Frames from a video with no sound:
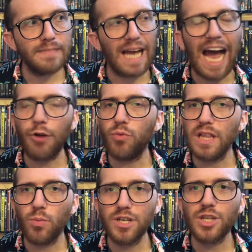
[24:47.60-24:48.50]
I
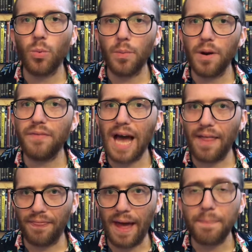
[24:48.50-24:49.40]
really wish that we would have
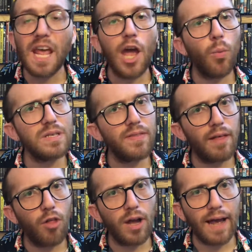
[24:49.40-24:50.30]
gotten that. It wasn't that
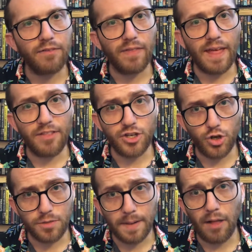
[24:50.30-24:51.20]
long after that Joe
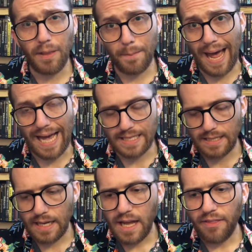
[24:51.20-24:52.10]
Spinell had passed,
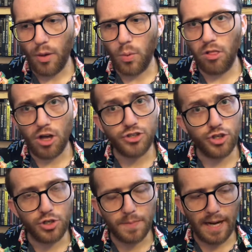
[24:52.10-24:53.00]
that we lost Joe
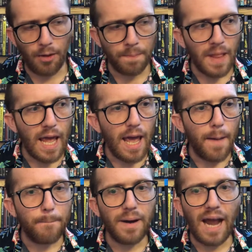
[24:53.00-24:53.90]
Spinell.
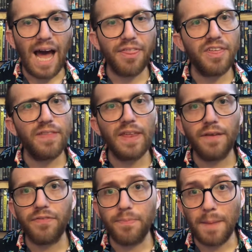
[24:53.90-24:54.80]
But I think that
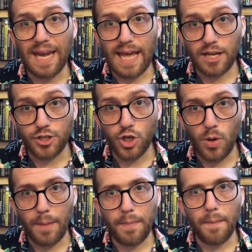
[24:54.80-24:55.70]
if Maniac 2
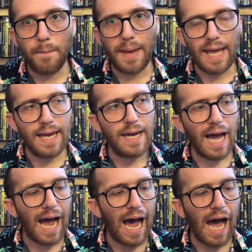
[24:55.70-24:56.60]
had been made,
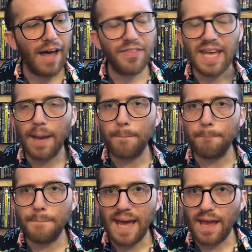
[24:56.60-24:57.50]
I think it
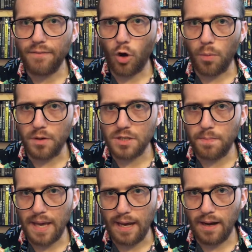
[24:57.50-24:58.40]
may have almost
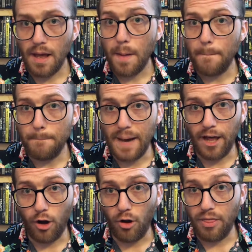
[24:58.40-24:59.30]
been
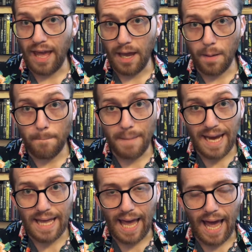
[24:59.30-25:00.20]
better than
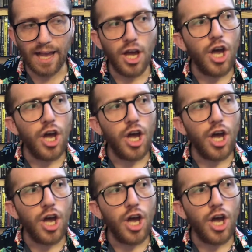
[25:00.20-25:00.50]
Maniac.